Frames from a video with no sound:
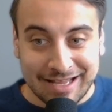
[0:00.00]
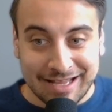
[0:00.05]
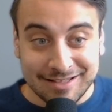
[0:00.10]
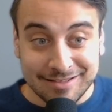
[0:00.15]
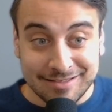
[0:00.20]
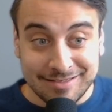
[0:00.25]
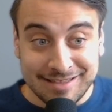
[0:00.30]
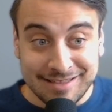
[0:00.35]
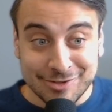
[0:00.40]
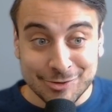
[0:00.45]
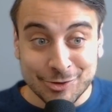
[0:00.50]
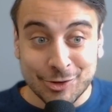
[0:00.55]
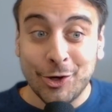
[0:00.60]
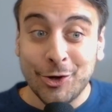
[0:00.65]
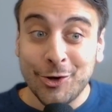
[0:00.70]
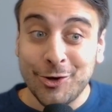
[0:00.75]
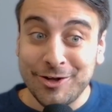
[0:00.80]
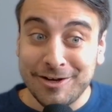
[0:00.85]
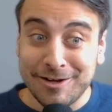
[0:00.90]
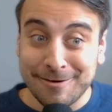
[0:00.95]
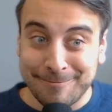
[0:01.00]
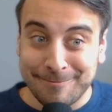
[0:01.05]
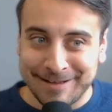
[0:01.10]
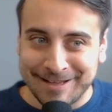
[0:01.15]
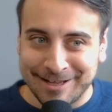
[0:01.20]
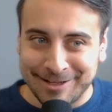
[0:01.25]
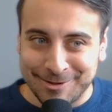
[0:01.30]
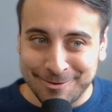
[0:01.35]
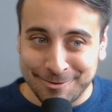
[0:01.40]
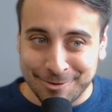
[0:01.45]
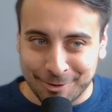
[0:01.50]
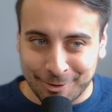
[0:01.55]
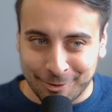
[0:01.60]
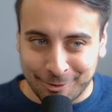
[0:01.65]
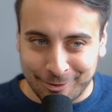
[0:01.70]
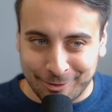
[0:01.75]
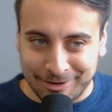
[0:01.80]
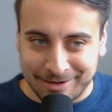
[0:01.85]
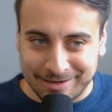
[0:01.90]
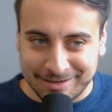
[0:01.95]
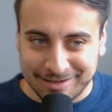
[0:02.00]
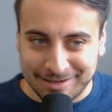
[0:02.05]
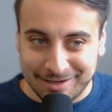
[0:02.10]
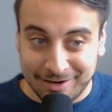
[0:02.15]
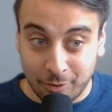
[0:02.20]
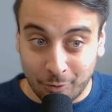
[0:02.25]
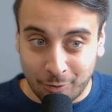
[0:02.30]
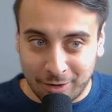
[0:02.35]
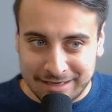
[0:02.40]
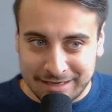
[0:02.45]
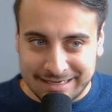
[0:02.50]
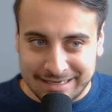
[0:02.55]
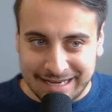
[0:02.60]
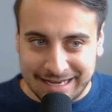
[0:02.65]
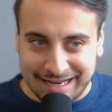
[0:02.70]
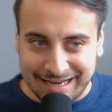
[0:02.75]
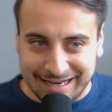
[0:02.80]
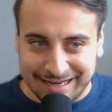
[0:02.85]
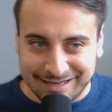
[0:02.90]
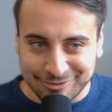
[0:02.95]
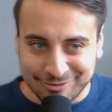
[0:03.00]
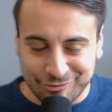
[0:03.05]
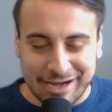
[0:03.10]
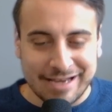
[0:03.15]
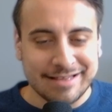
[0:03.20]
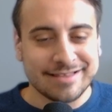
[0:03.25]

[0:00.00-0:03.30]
this could be a unicorn one day, right?